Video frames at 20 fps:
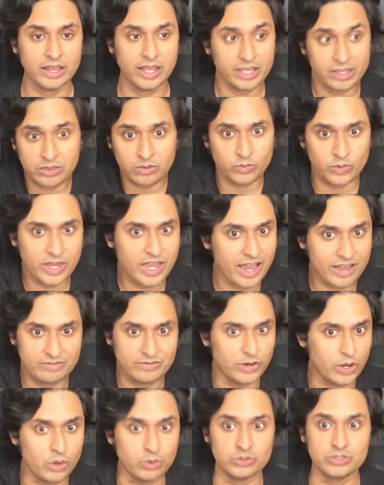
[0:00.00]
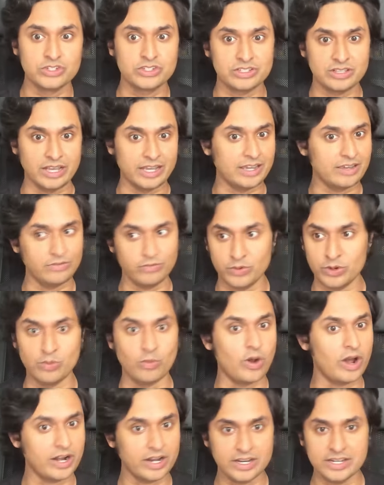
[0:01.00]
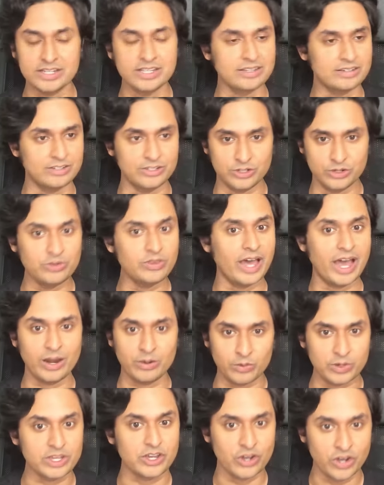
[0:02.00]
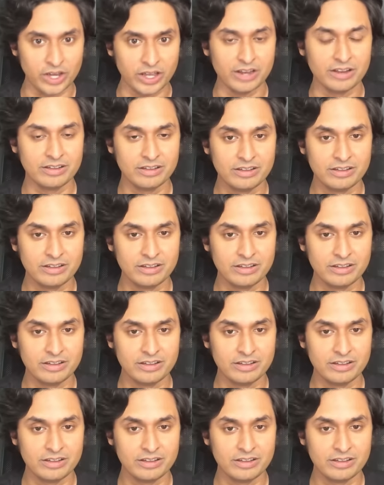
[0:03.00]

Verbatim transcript: Like we have notes. Like if we wanted to do that, we could.